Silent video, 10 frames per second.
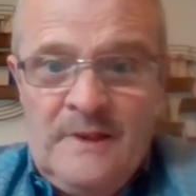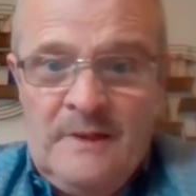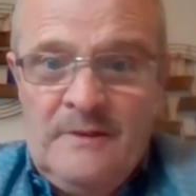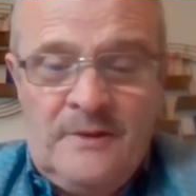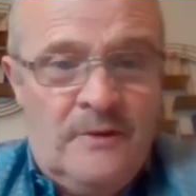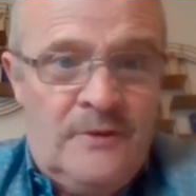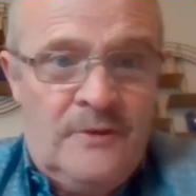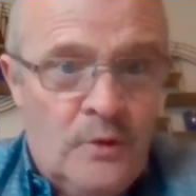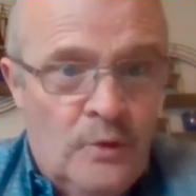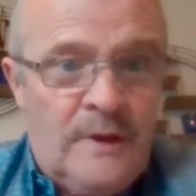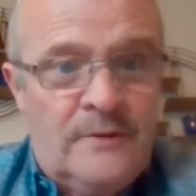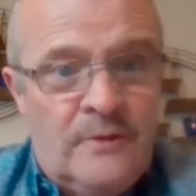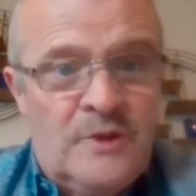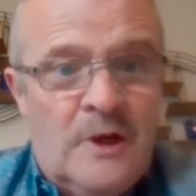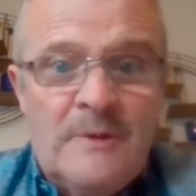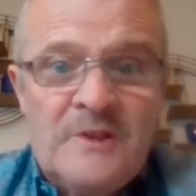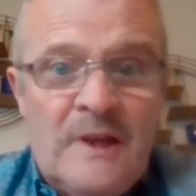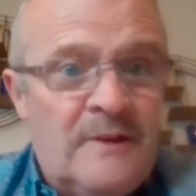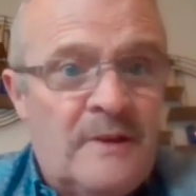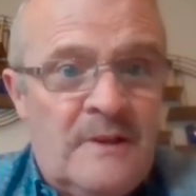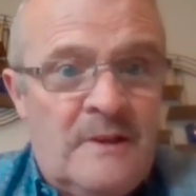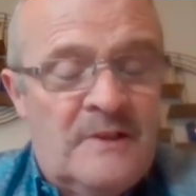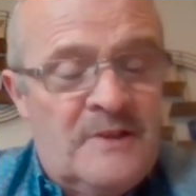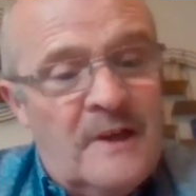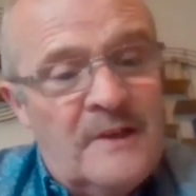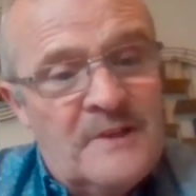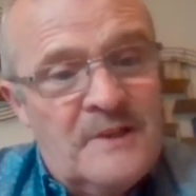They're good at their job, and it's not as